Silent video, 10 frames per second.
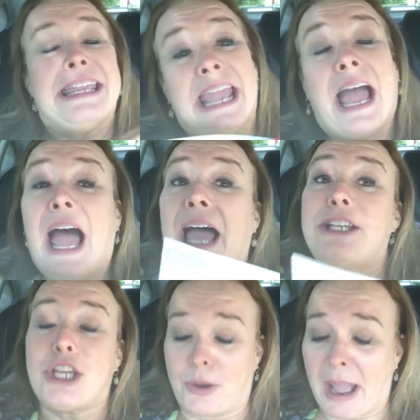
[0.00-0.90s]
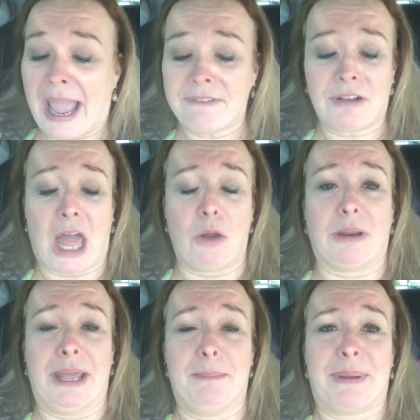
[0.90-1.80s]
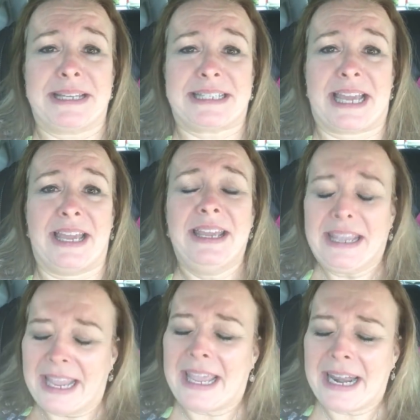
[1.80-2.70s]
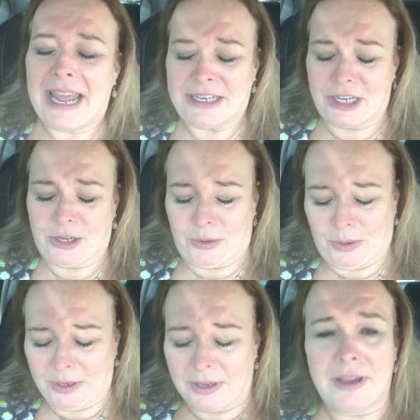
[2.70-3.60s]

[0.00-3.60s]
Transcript: Yeah, I do. I have Lola, but, and I do,